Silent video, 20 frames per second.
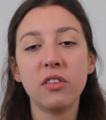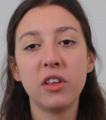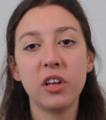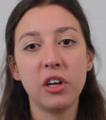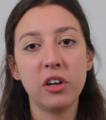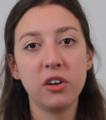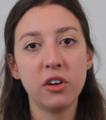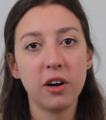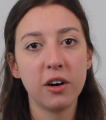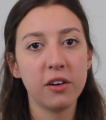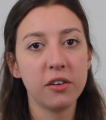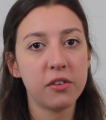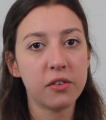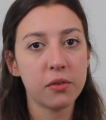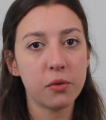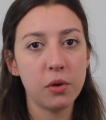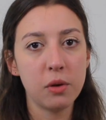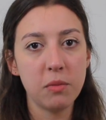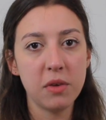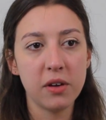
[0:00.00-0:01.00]
the NARS
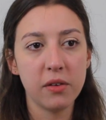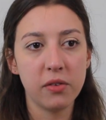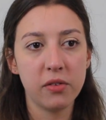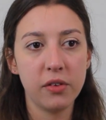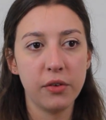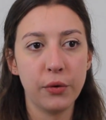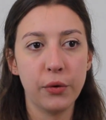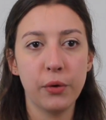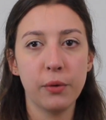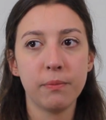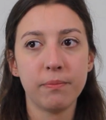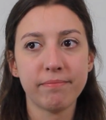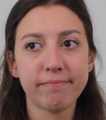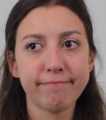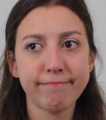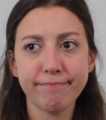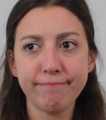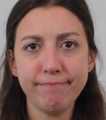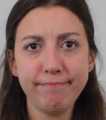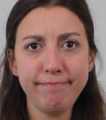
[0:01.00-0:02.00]
Creamy Concealer
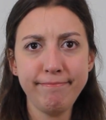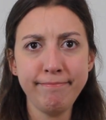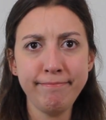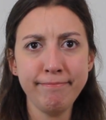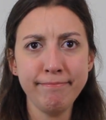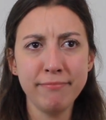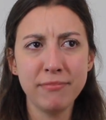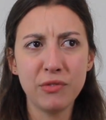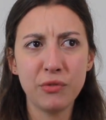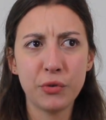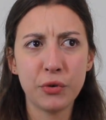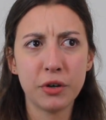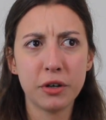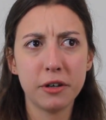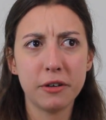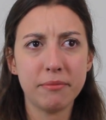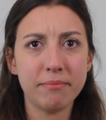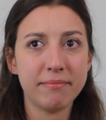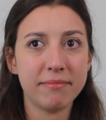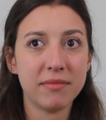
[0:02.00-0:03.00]

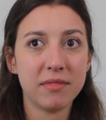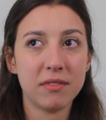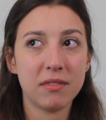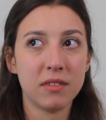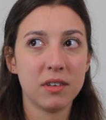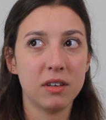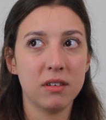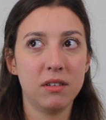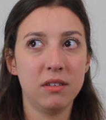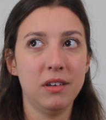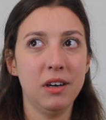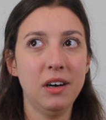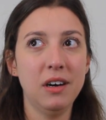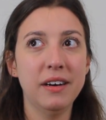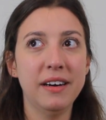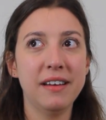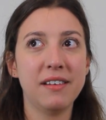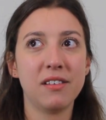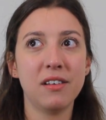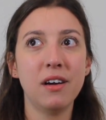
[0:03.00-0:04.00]
for,
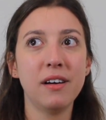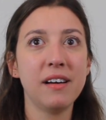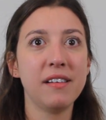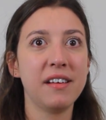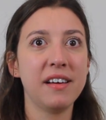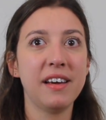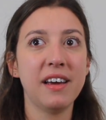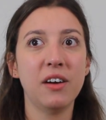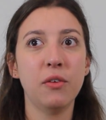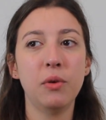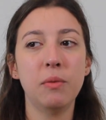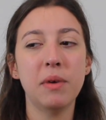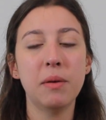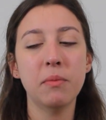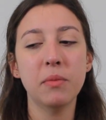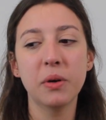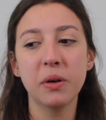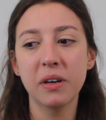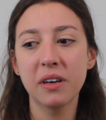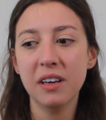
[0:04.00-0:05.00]
God, as long as I can
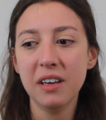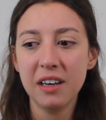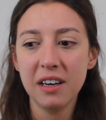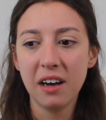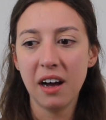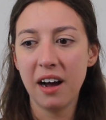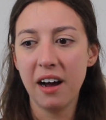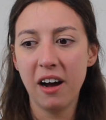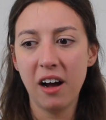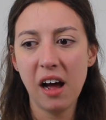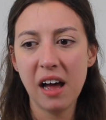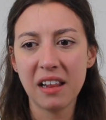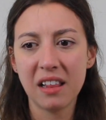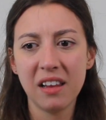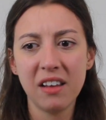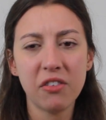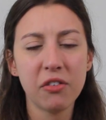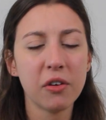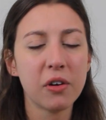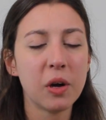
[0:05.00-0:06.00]
remember, at
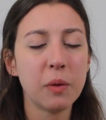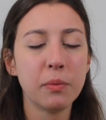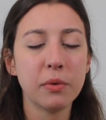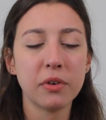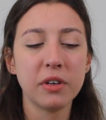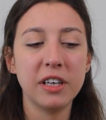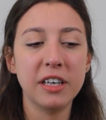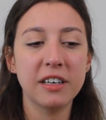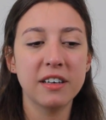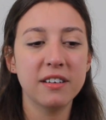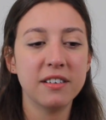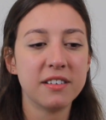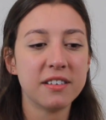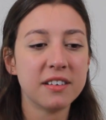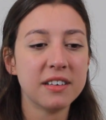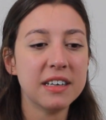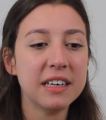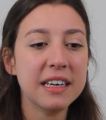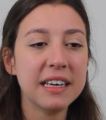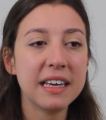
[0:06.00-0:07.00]
least a couple of
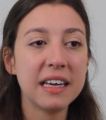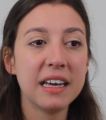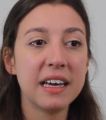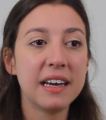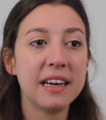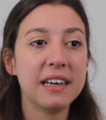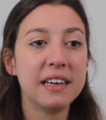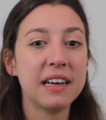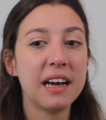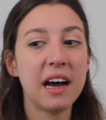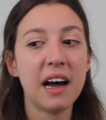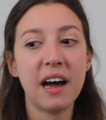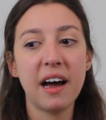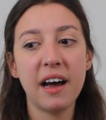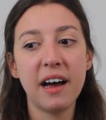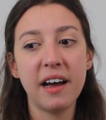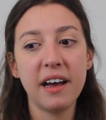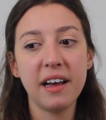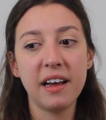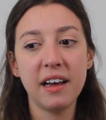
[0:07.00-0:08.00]
years. And
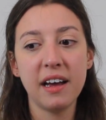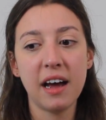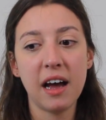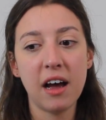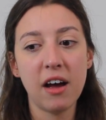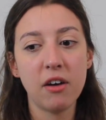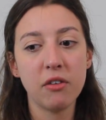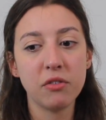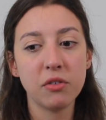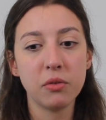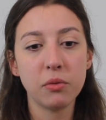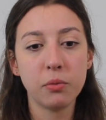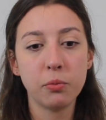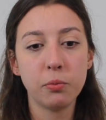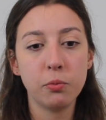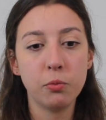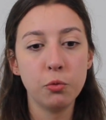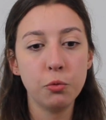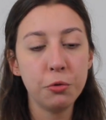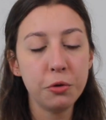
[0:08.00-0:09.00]
I have
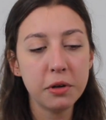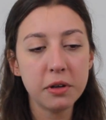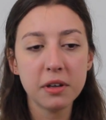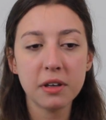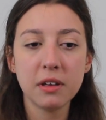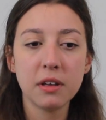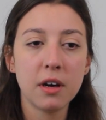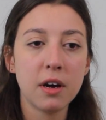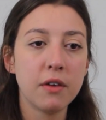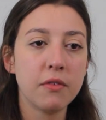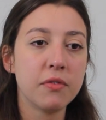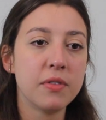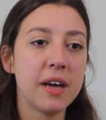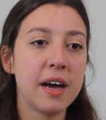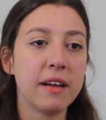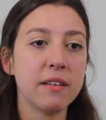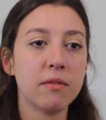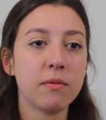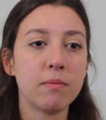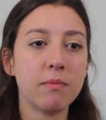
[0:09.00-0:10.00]
really loved
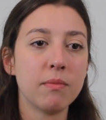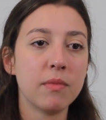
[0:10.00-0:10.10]
that